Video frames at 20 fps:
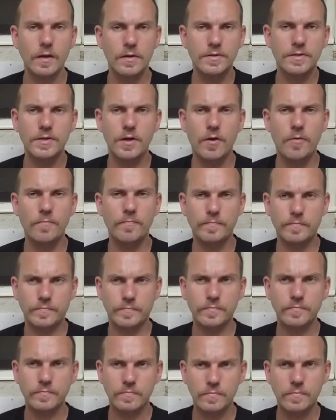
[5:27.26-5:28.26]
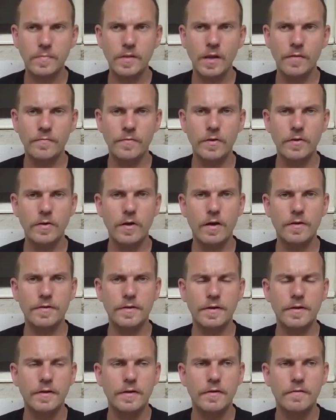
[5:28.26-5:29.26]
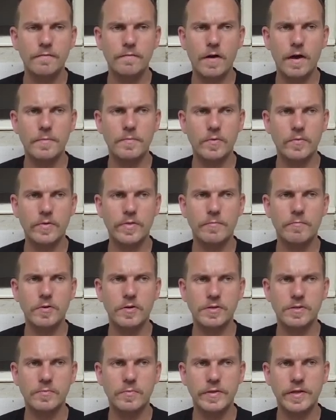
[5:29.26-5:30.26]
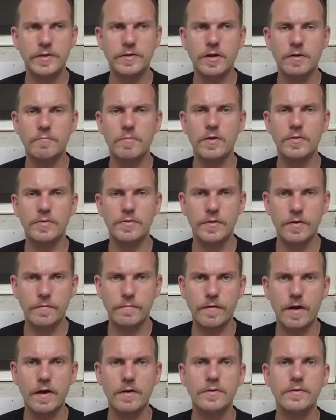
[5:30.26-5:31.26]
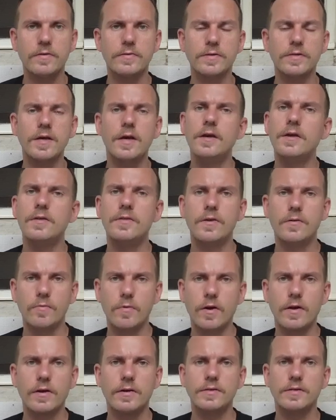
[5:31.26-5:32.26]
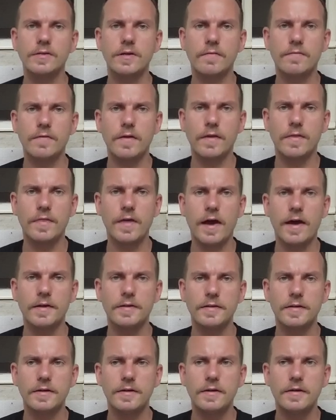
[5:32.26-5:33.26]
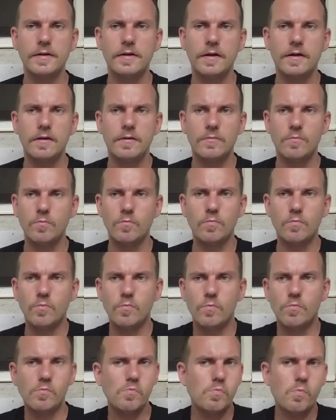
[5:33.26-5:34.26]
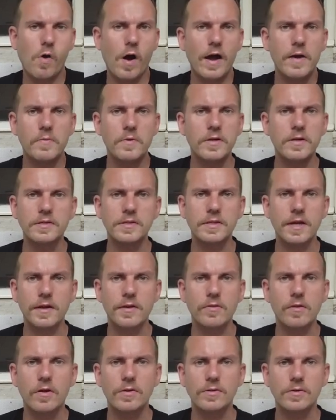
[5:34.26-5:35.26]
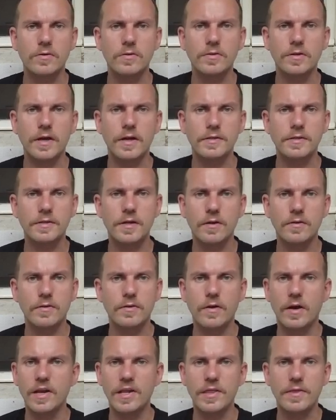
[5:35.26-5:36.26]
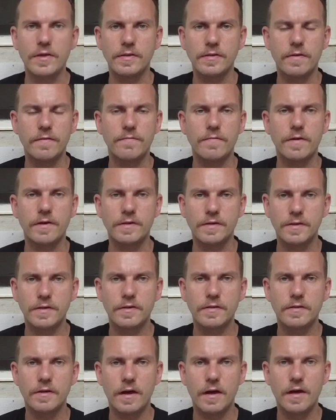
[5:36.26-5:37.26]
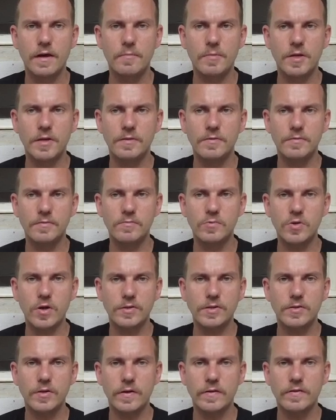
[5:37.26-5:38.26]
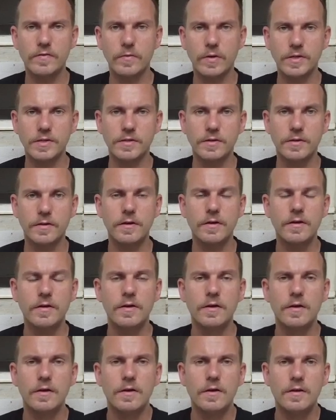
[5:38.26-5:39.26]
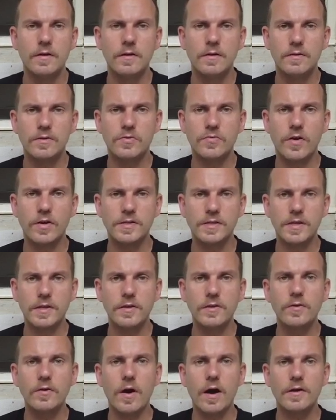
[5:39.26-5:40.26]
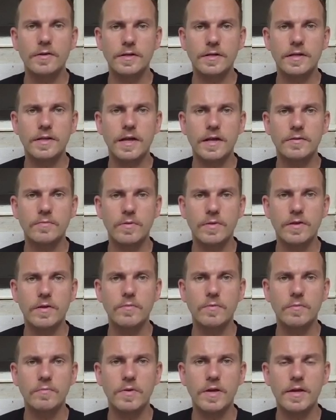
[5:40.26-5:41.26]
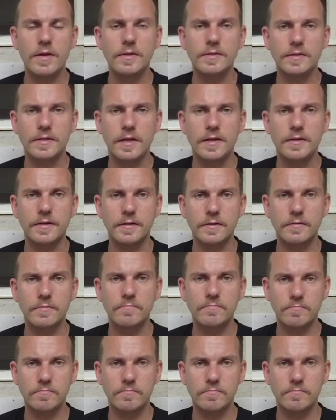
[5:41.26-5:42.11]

So if you're not vibing with the person when they talk about their values, their work and stuff like that, why would a psychological test tell you anything different? I mean, trust your intuition, trust that you know how to connect with human beings and